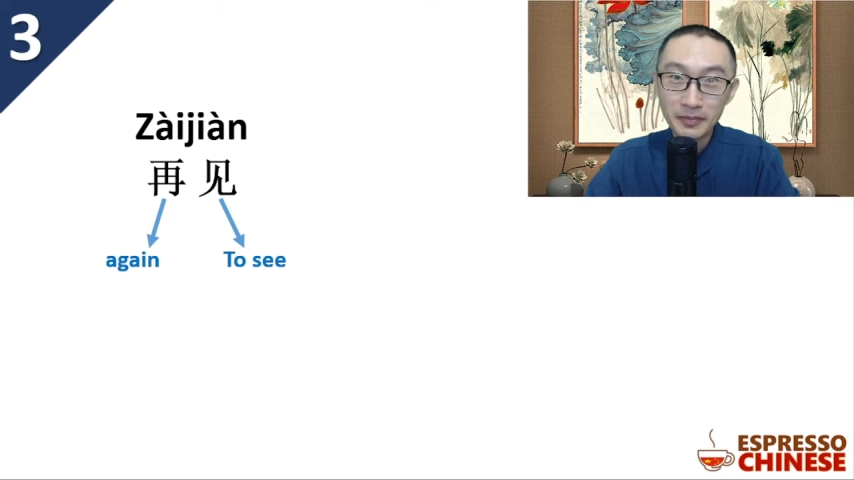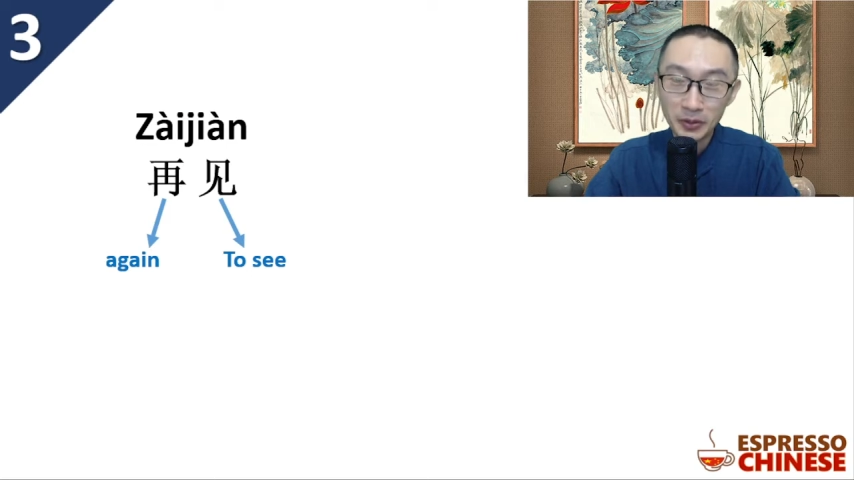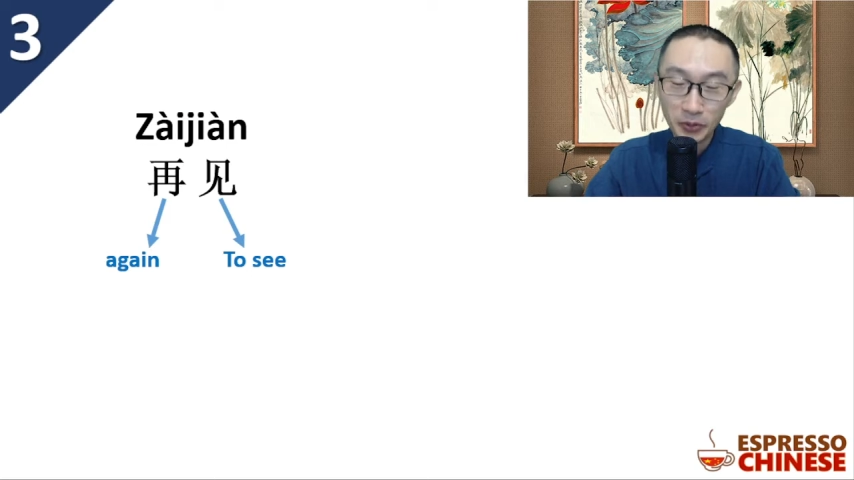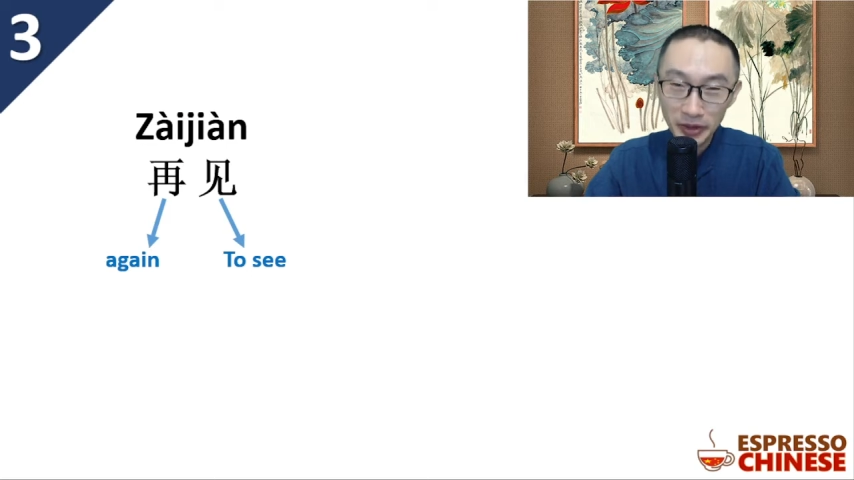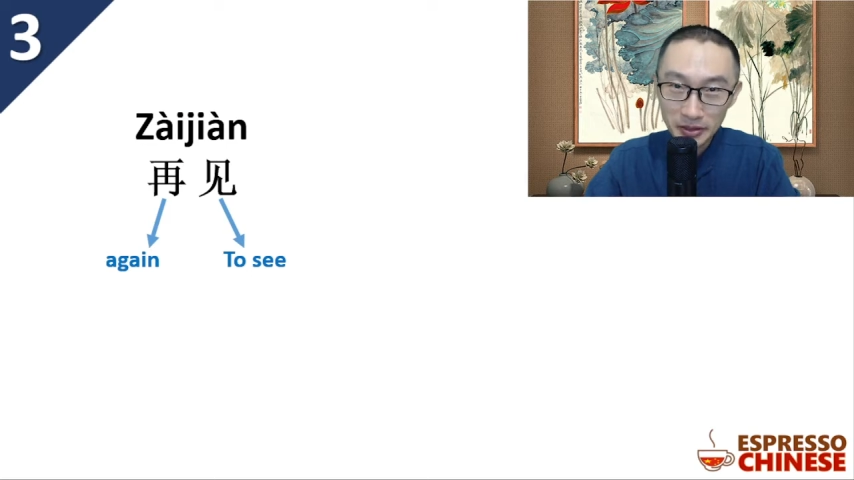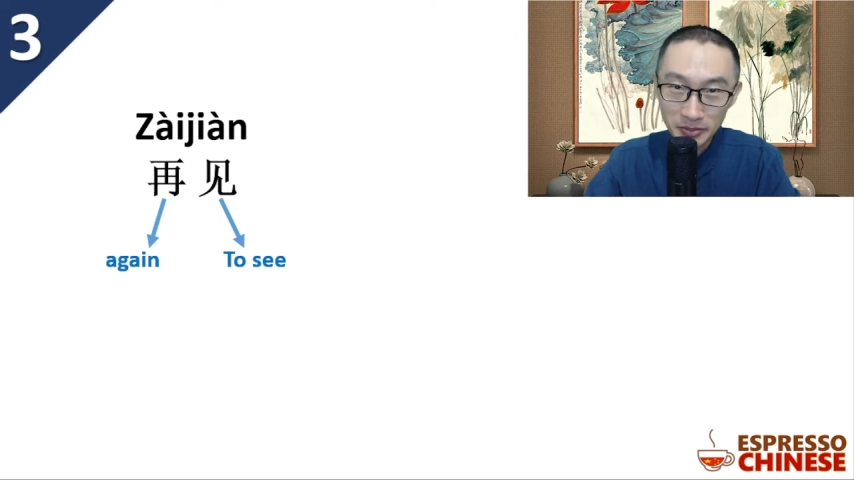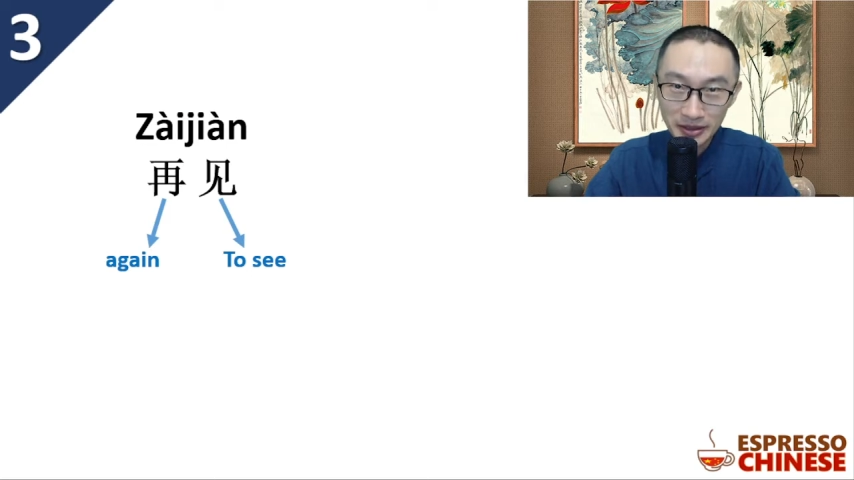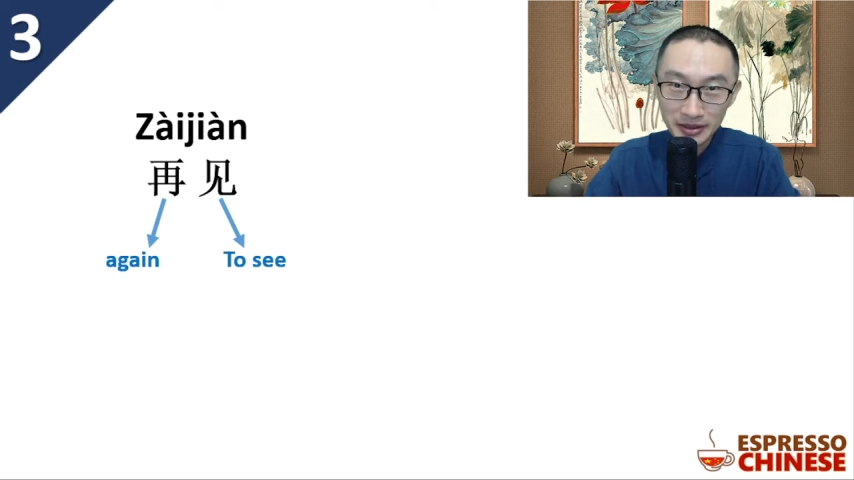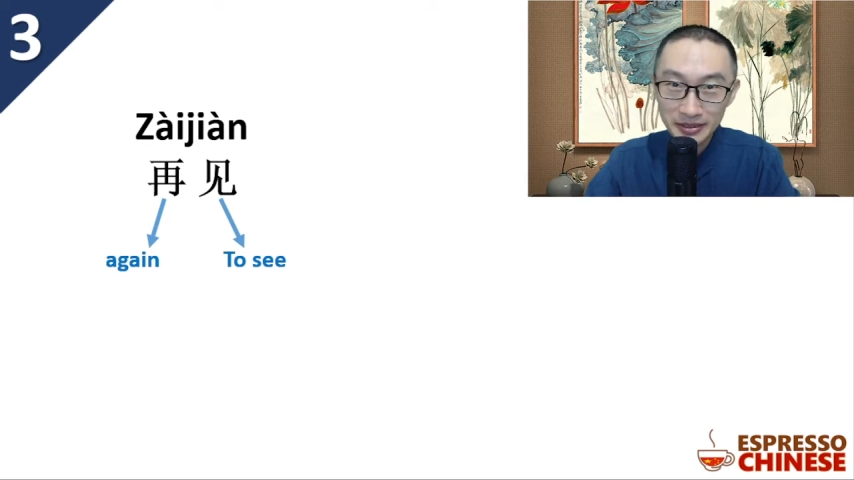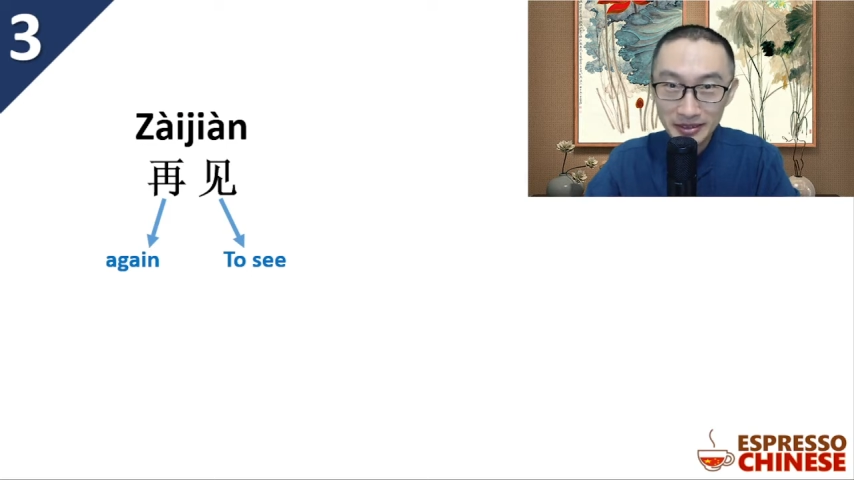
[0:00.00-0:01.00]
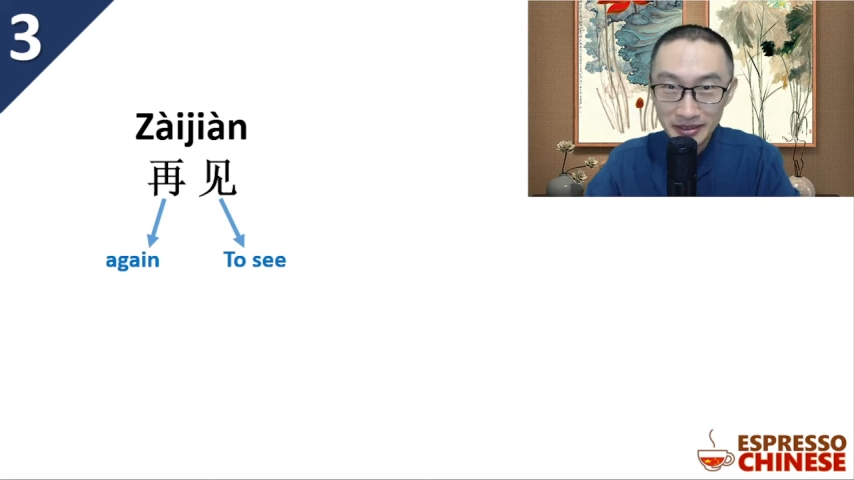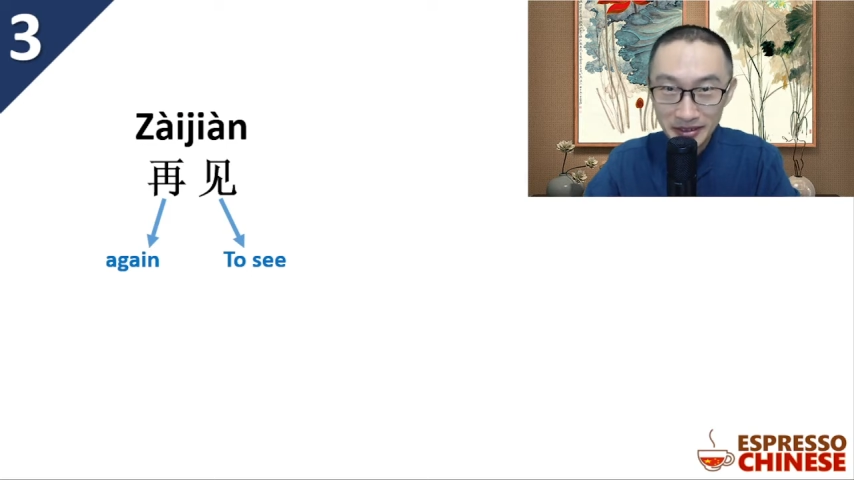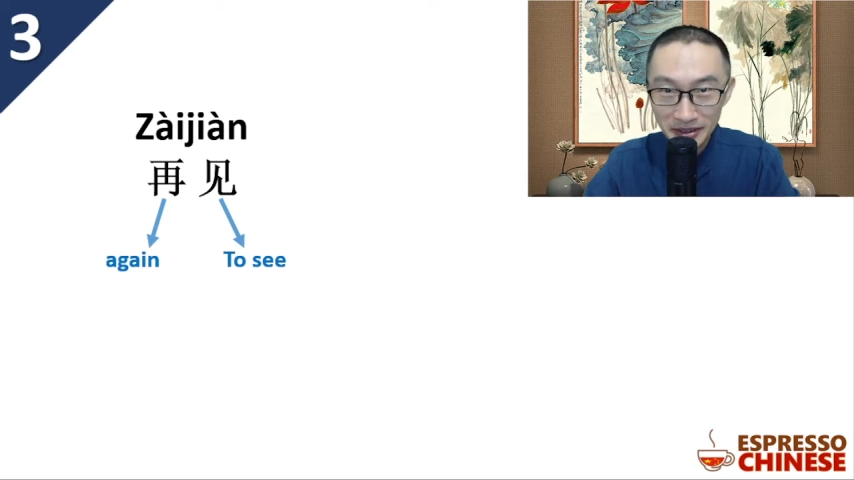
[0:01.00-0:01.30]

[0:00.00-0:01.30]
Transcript: which means see